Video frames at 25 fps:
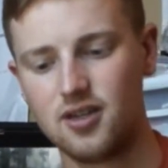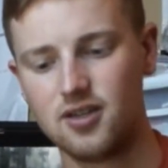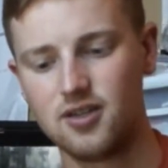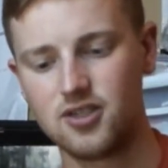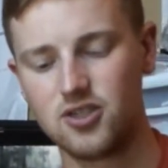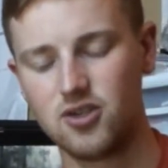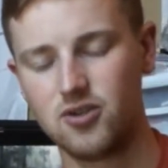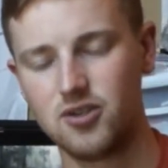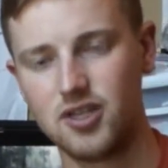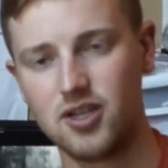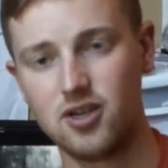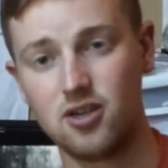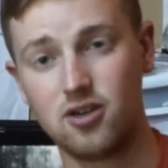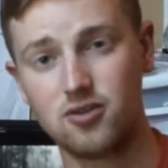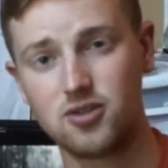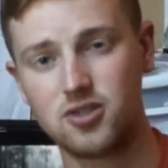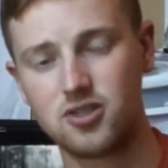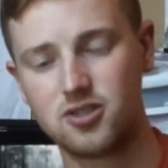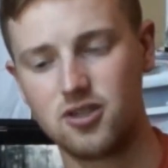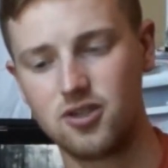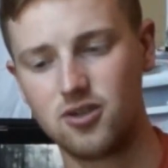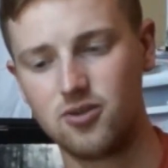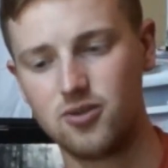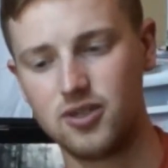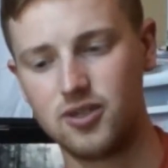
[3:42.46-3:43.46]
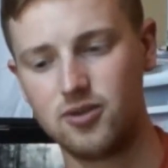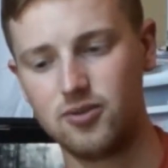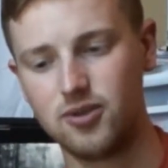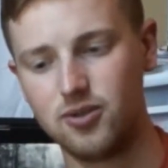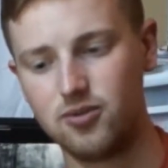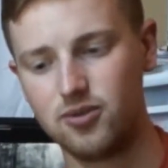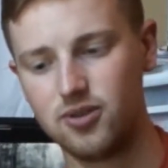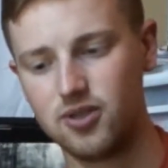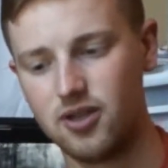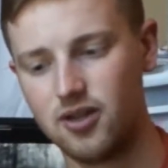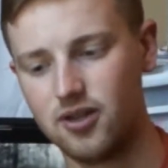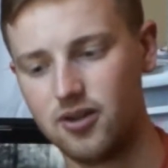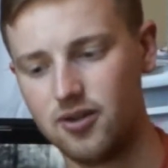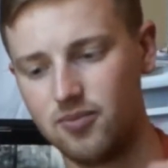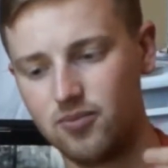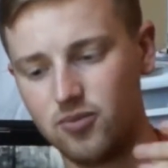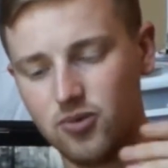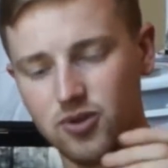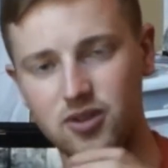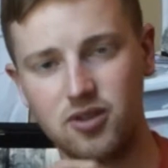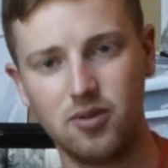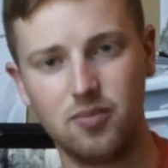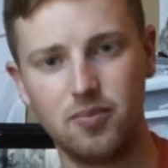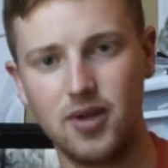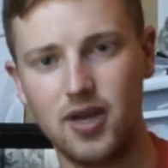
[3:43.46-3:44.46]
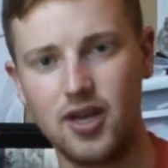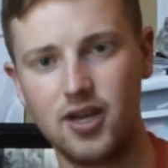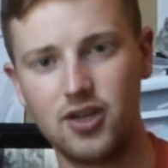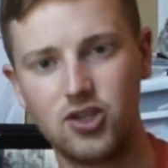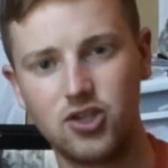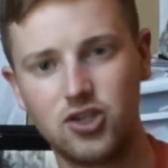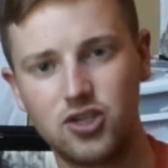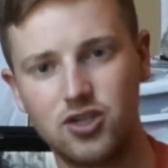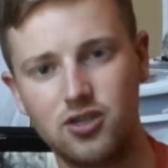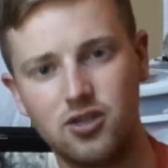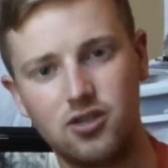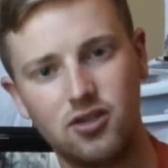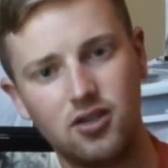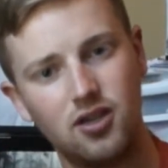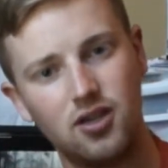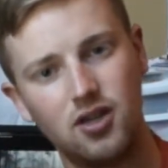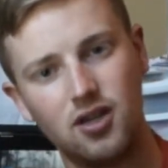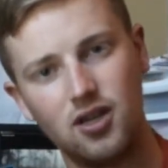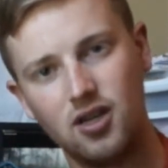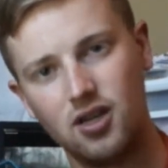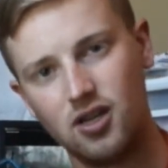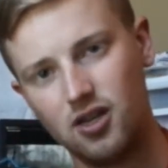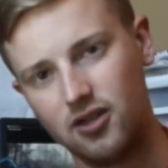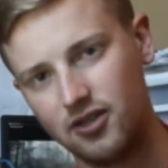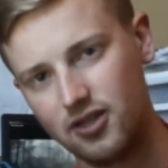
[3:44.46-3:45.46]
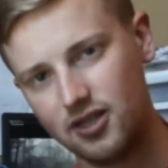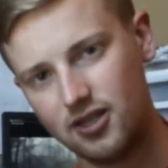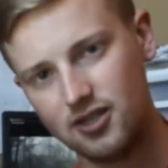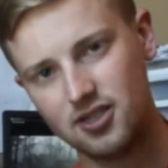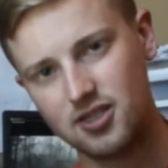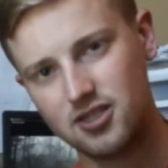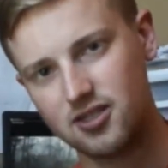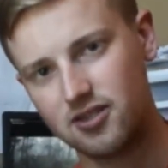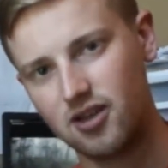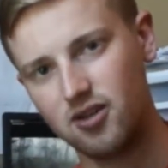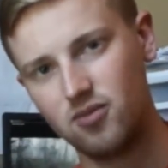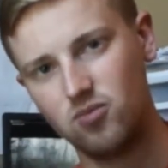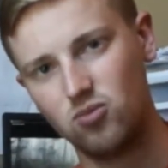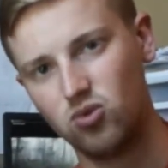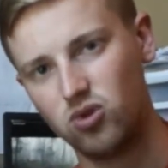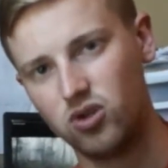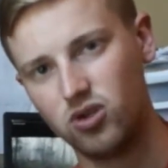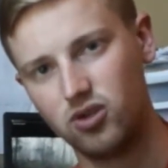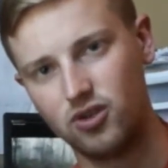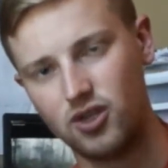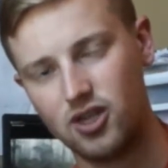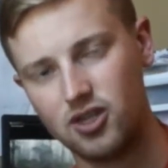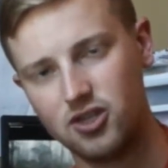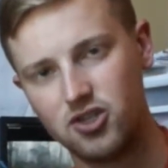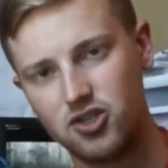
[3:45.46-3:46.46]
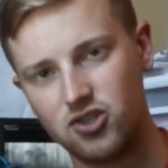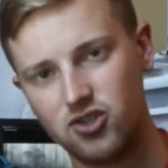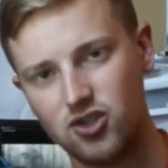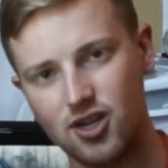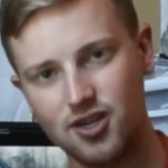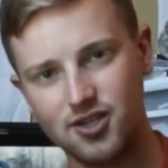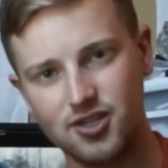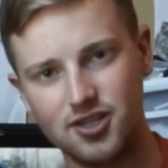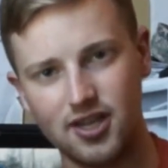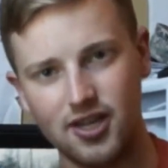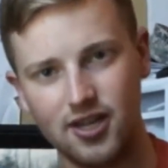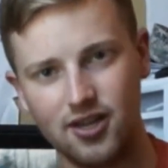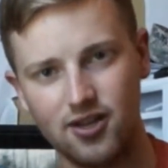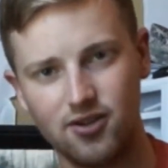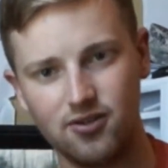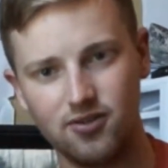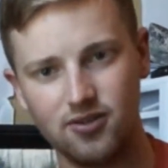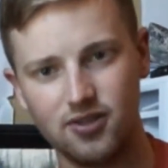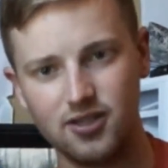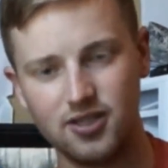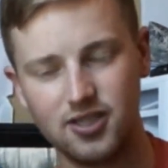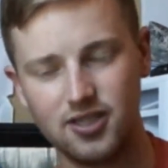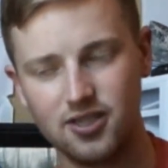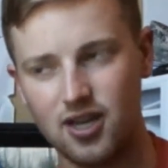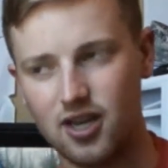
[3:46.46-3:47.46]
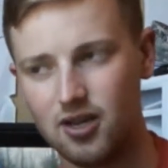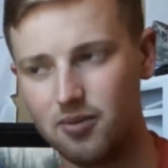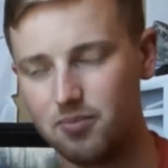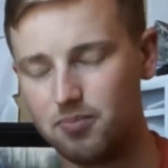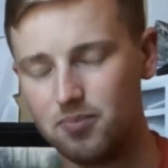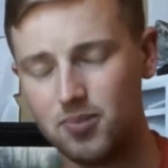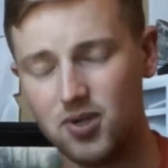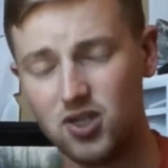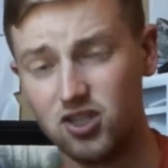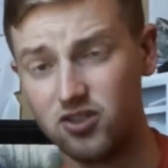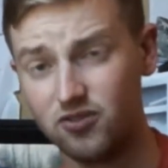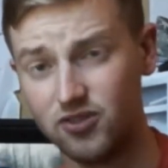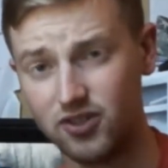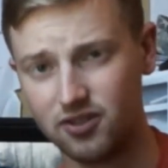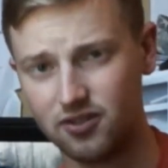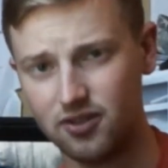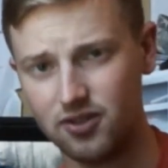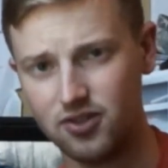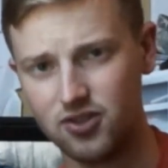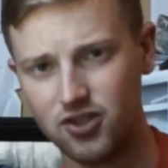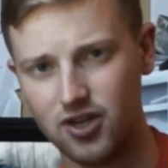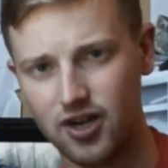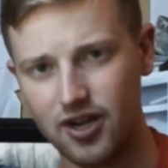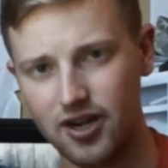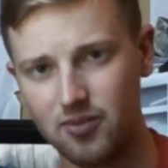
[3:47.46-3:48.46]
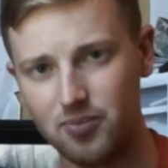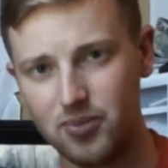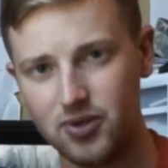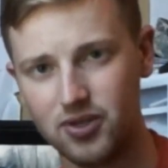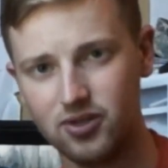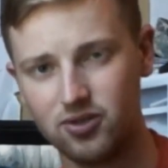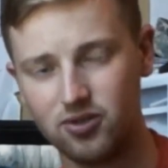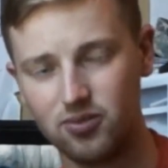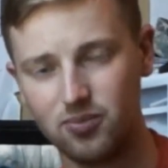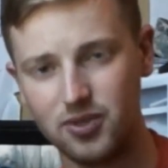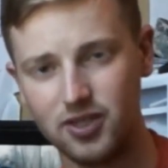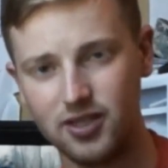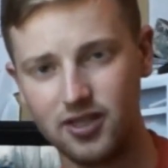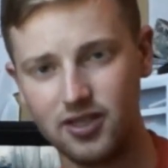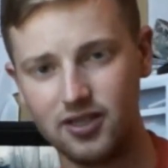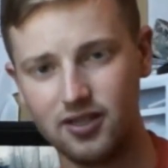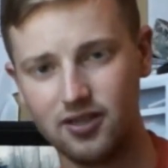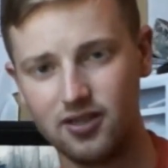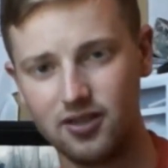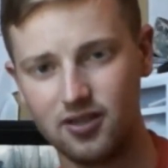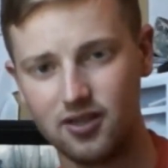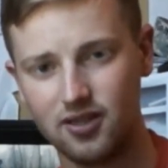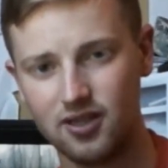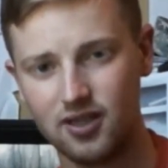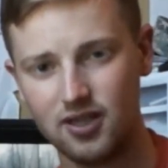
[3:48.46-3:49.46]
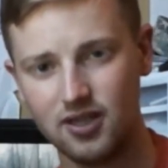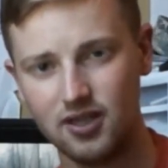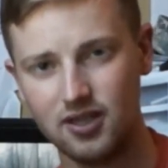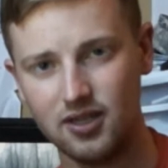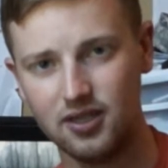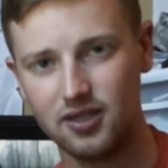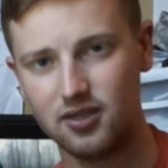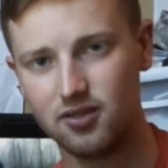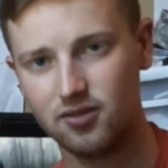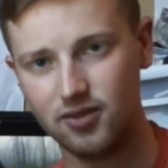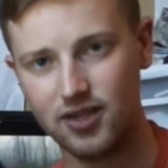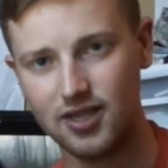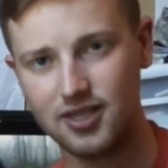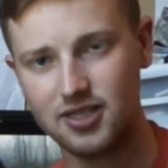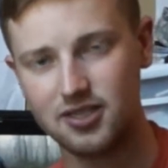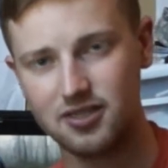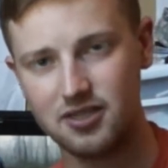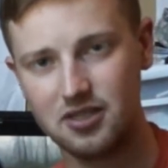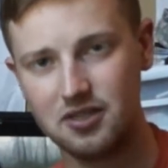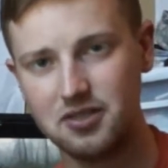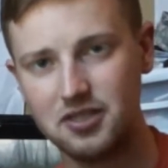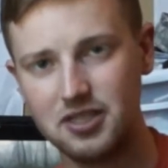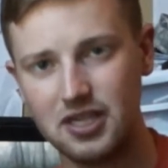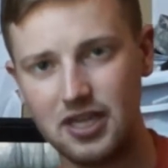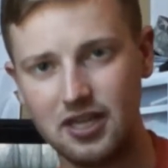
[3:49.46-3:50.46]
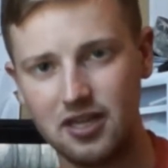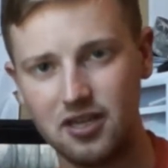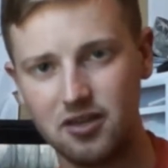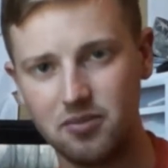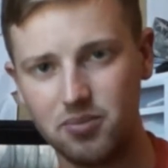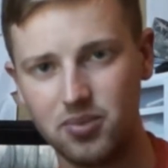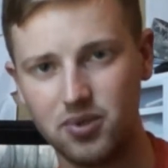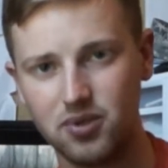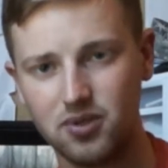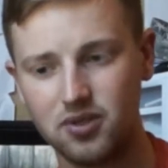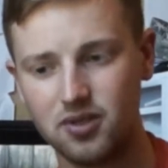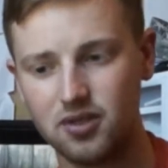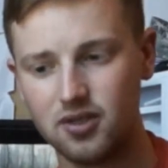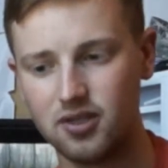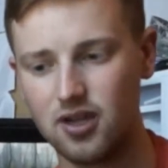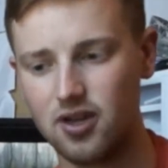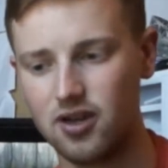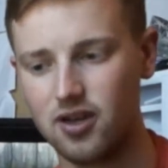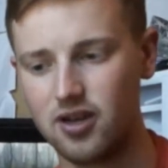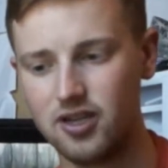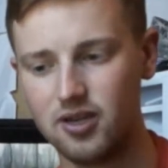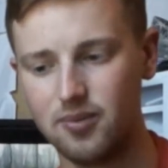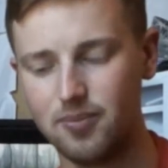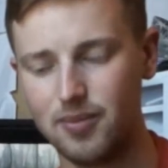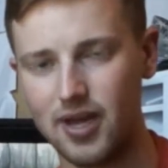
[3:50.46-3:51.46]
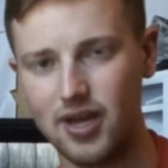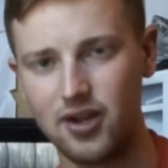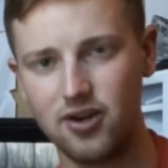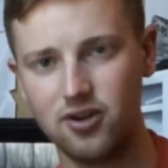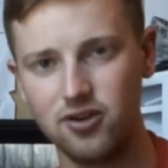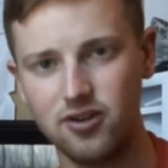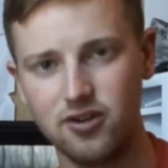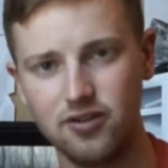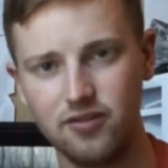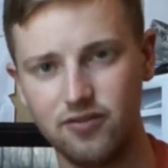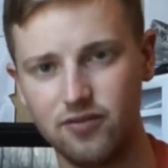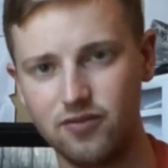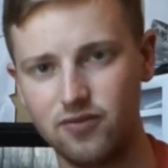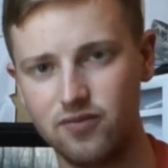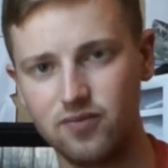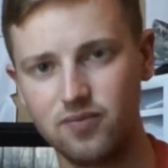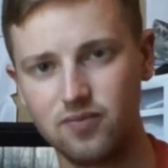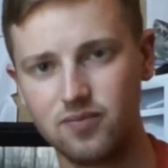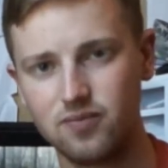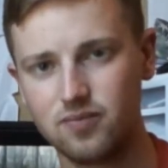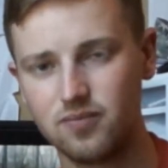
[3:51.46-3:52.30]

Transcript: So, and then also with the mesh, the inside more or less dries out. It's not perfectly dry, but it'll be less than damp in a matter of